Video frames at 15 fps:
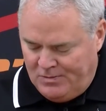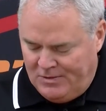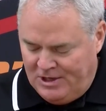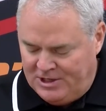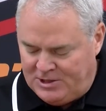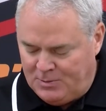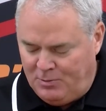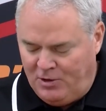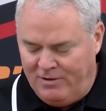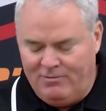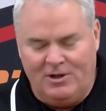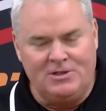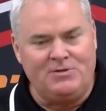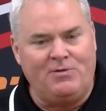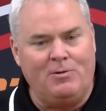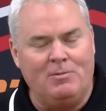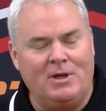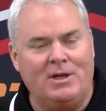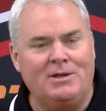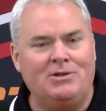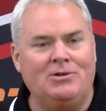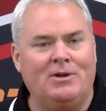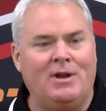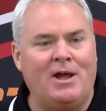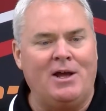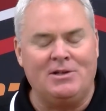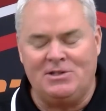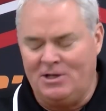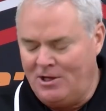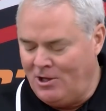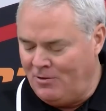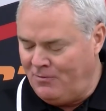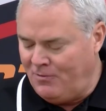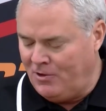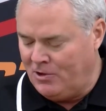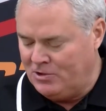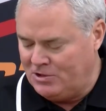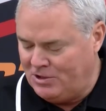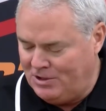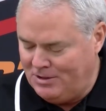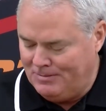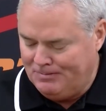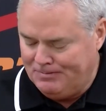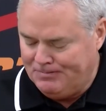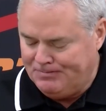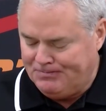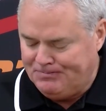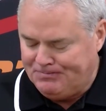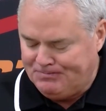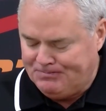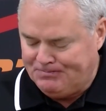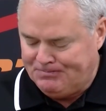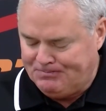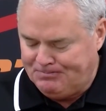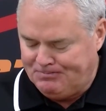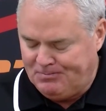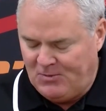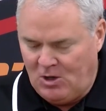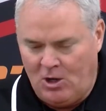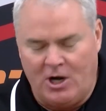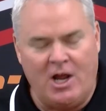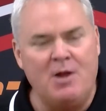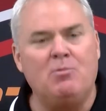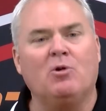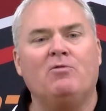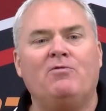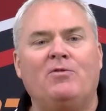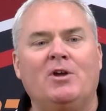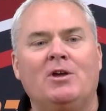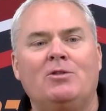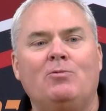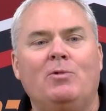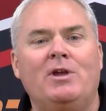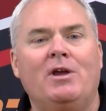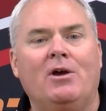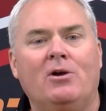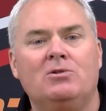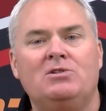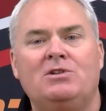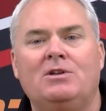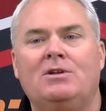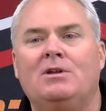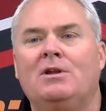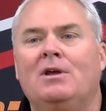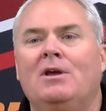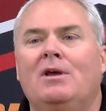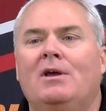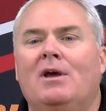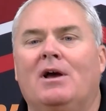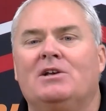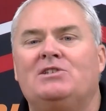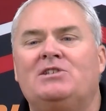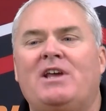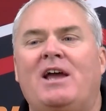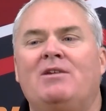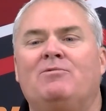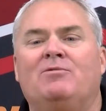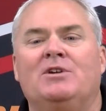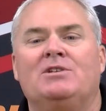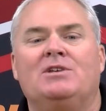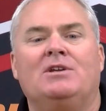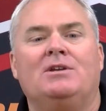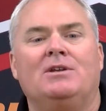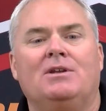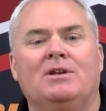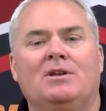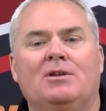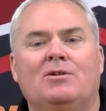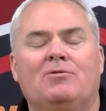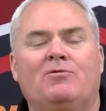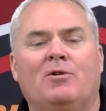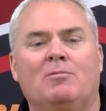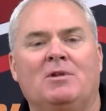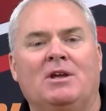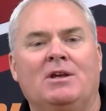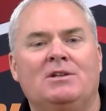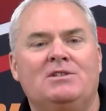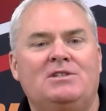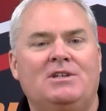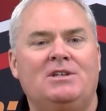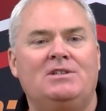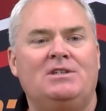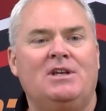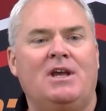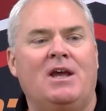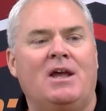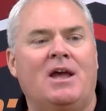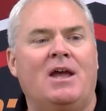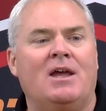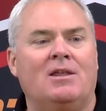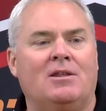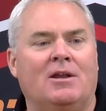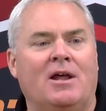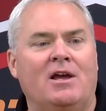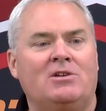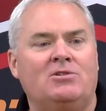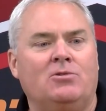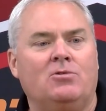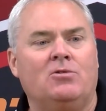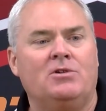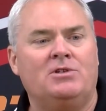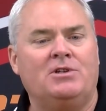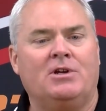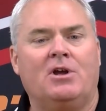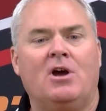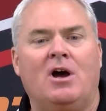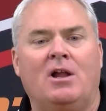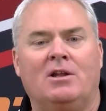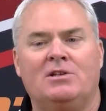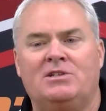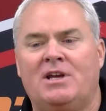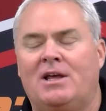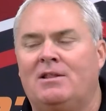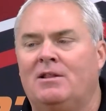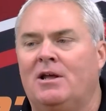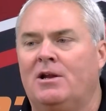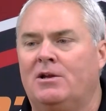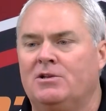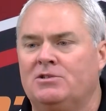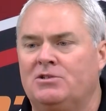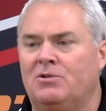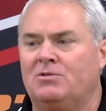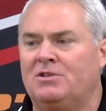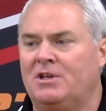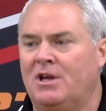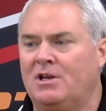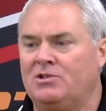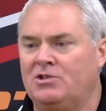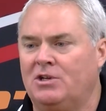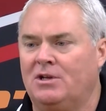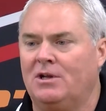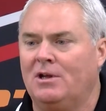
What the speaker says: it's a privilege for me to announce another first. On April 5th, we hosted a site visit from the NCCAA, the National Christian College Athletic Association.